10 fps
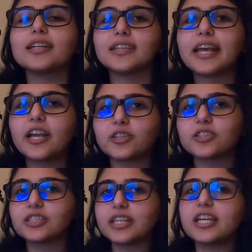like the
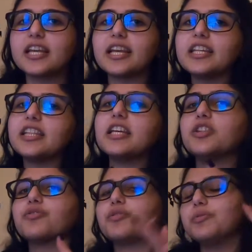characters thinking anything
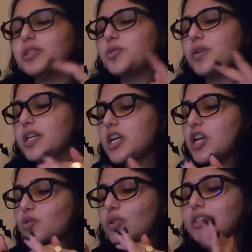through into it.
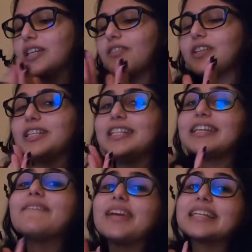So I definitely need
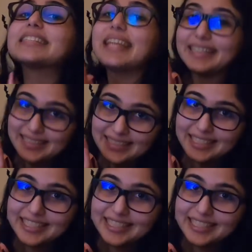to fix that.